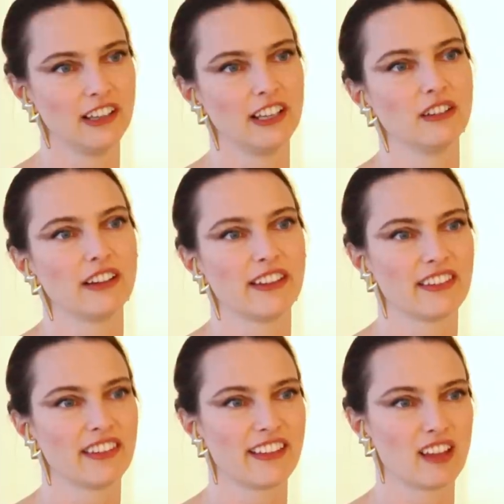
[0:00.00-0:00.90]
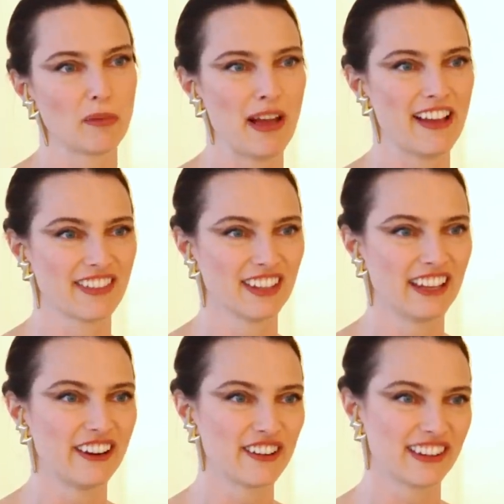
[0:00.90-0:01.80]
You know, let's get past the
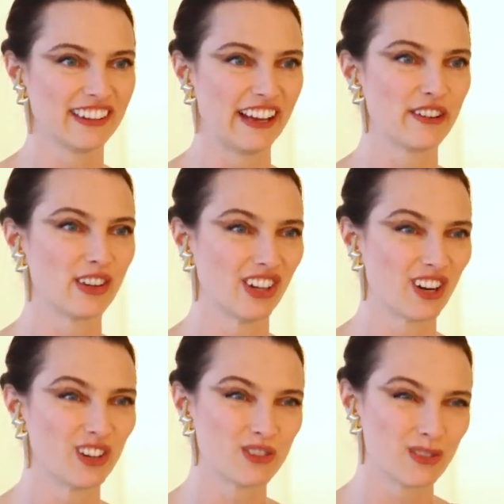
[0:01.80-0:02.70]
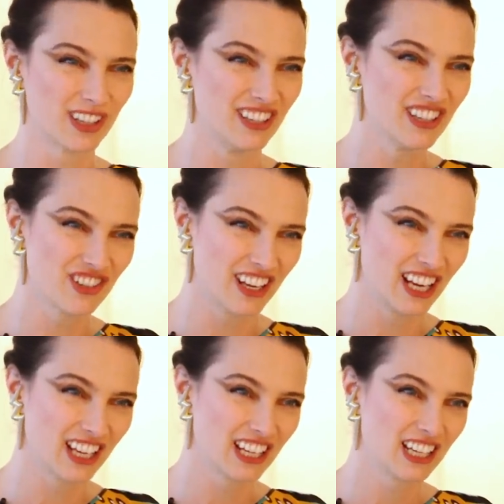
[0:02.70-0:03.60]
layers and layers of our cultural
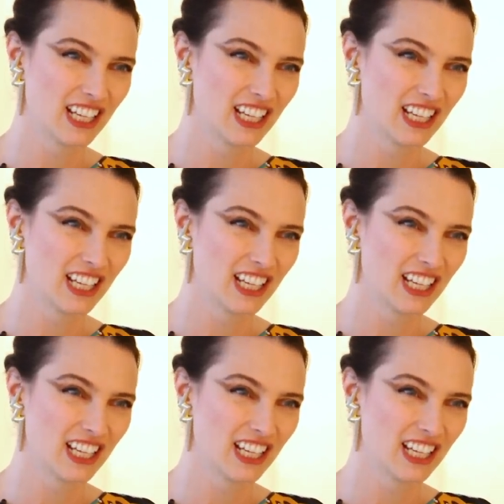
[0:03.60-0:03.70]
conditioning,